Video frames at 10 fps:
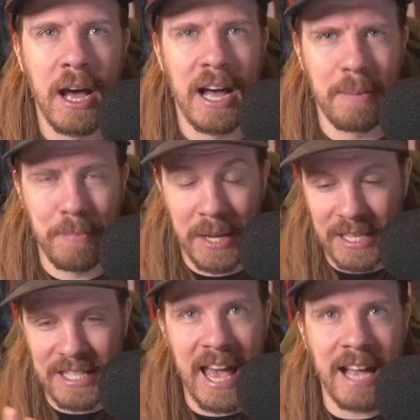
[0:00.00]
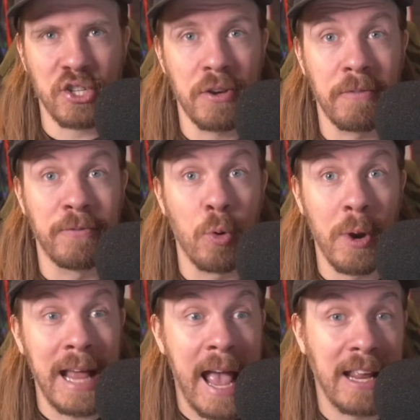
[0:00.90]
Because they actually
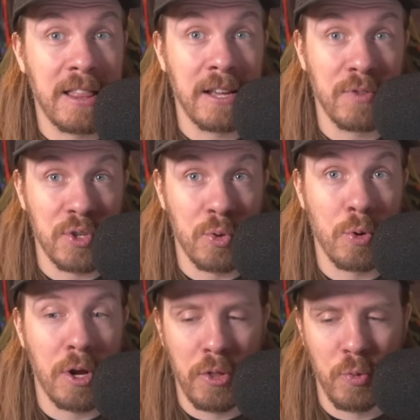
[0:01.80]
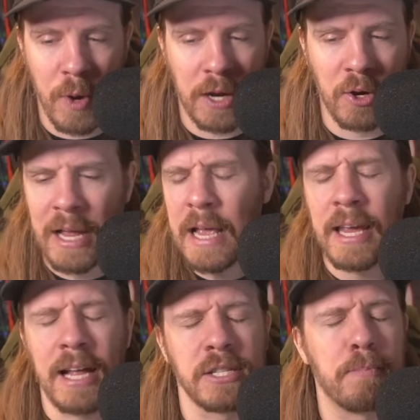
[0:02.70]
avoid anything of the sort on the record,
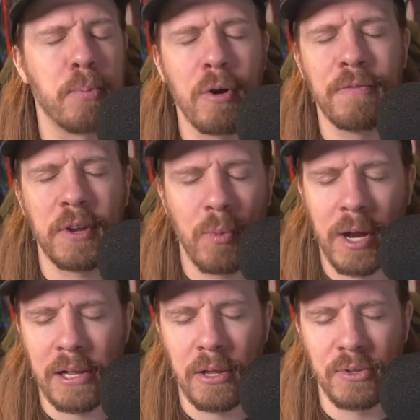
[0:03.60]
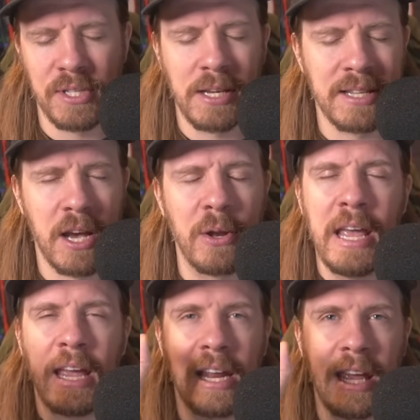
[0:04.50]
it's a perfect way to close things out.
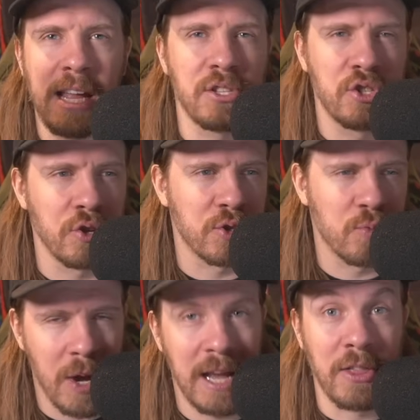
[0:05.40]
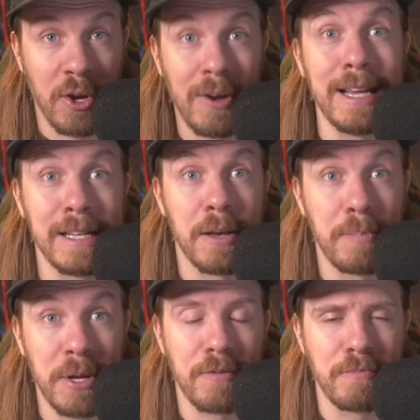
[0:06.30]
It hits just right. There is a
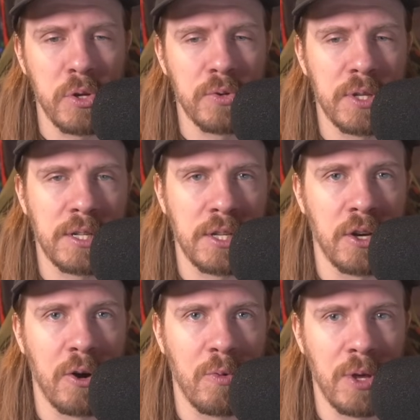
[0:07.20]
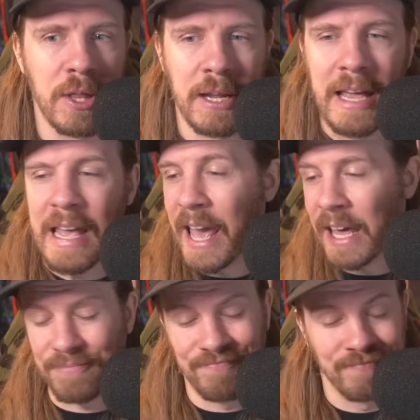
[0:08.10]
bit of music to go with it.
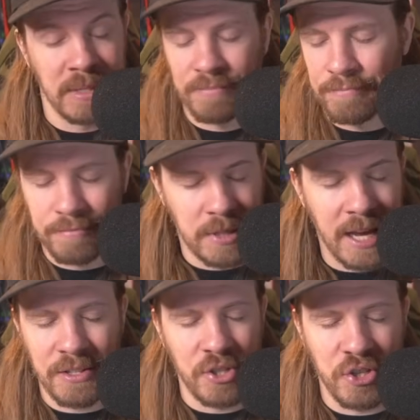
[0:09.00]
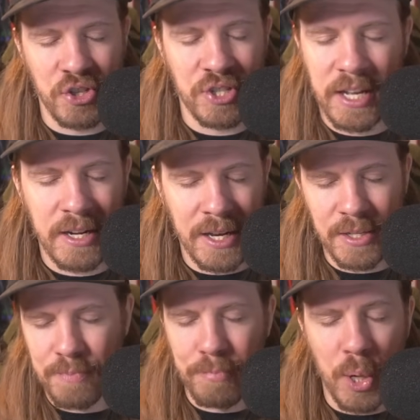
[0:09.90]
And yeah, you just get a
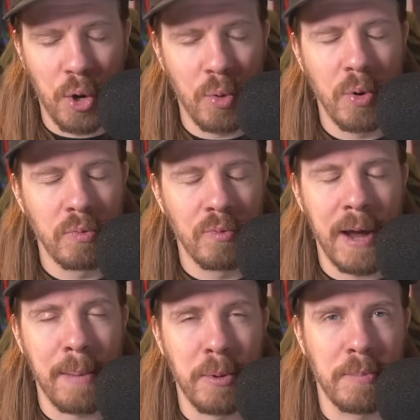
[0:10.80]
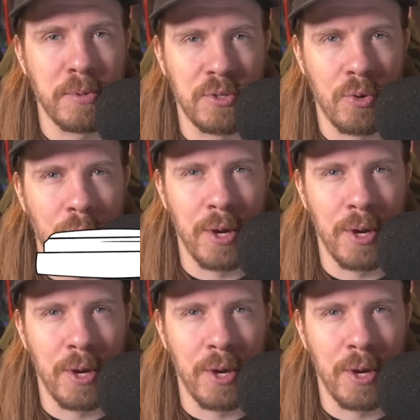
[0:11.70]
nice bow wrapping up a story.